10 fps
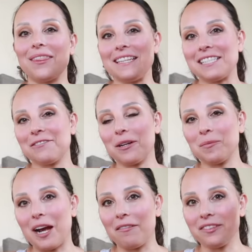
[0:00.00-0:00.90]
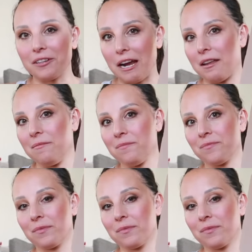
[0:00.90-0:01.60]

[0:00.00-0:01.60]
this is from Ralph Lauren